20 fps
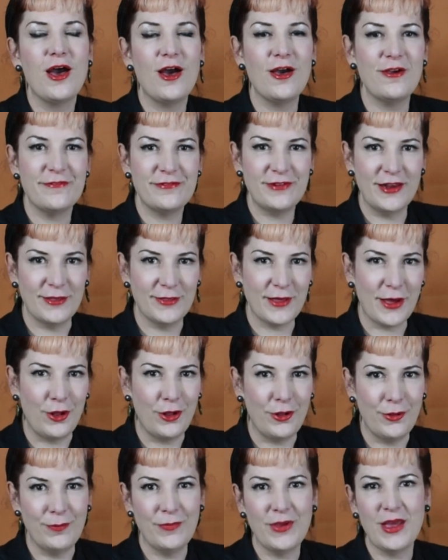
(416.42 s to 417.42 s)
hopefully that
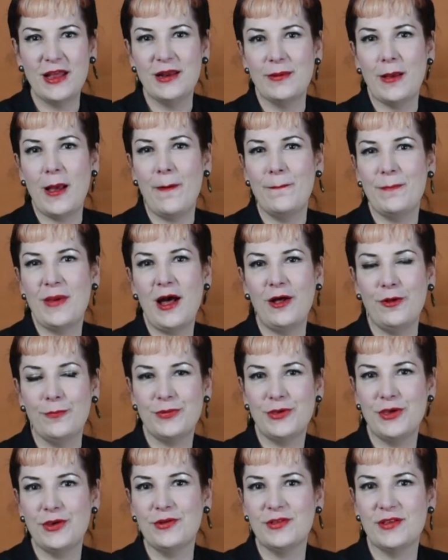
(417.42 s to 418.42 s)
will help
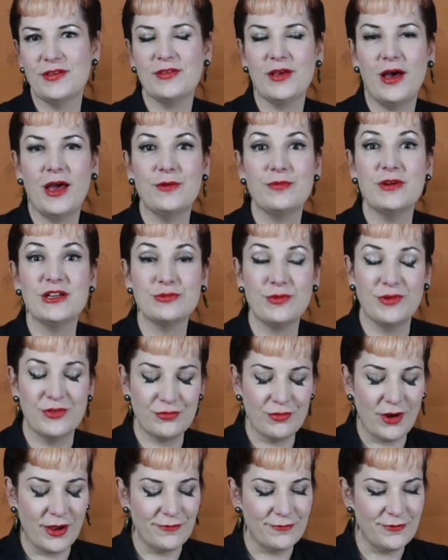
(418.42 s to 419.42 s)
you decide which one's
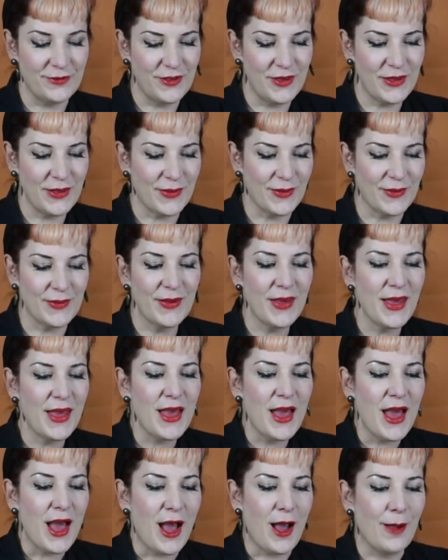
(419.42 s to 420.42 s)
right for you.
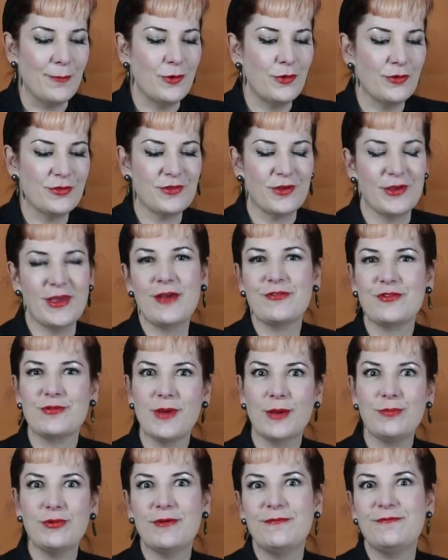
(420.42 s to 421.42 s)
Also, you have to
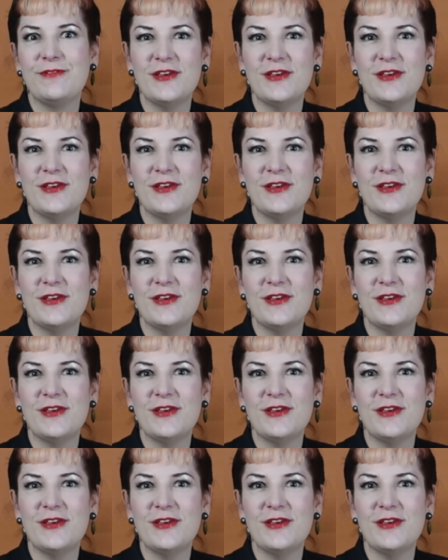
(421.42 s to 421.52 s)
remember with